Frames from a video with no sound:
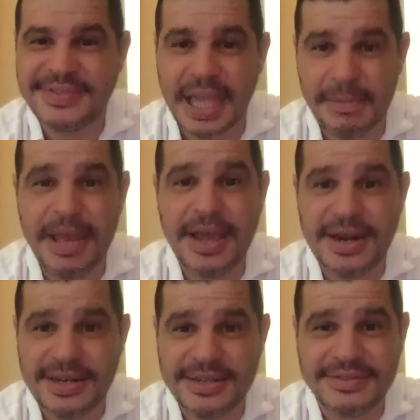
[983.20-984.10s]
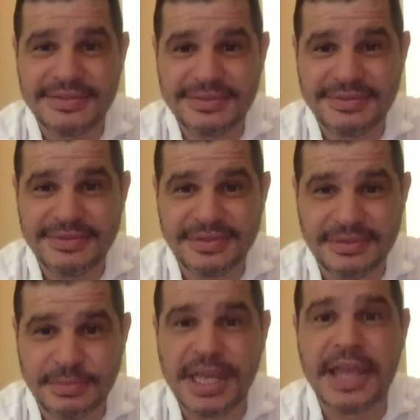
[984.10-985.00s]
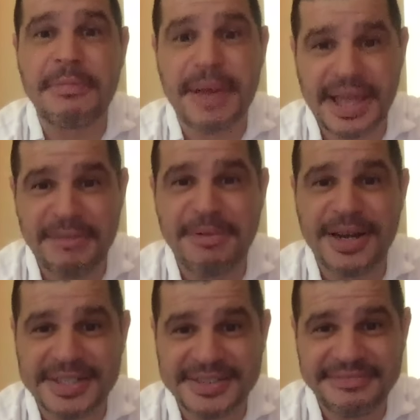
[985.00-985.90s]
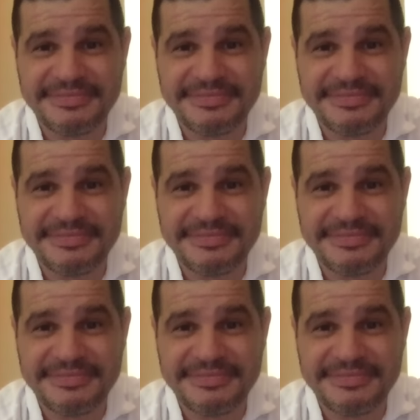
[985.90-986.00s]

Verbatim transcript: keep hating. We keep making money.